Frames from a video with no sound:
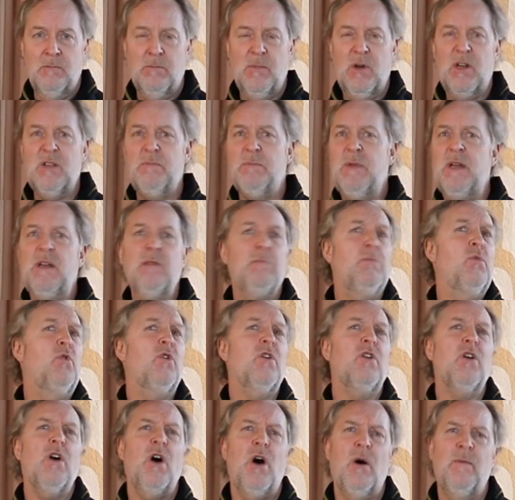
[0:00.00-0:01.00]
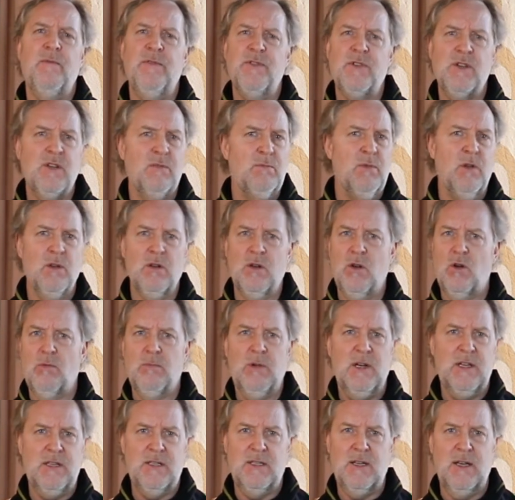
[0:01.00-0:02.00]
but it's been a more comfortable
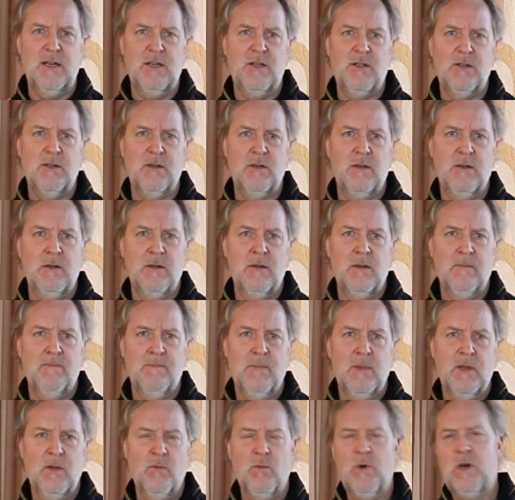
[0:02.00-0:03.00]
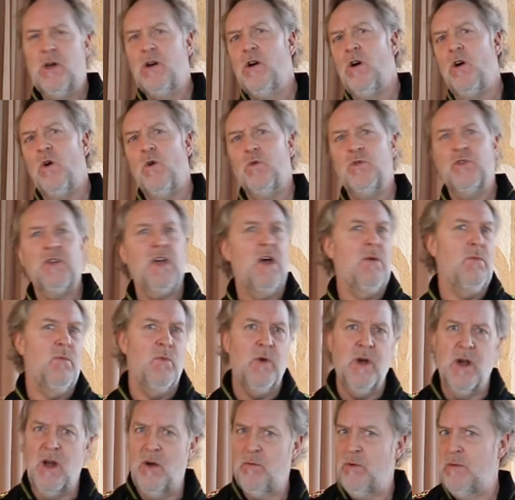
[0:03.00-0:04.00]
globalization. We go
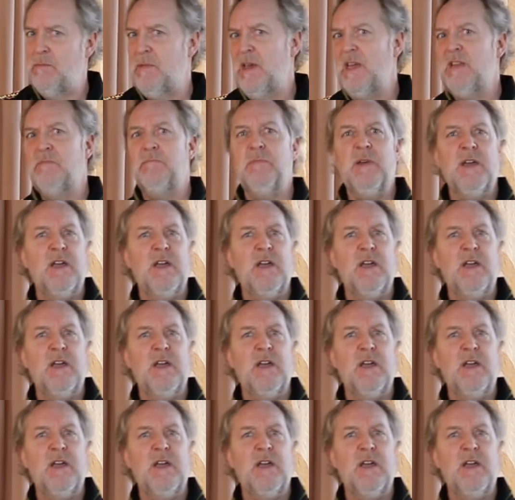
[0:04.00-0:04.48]
somewhere, we meet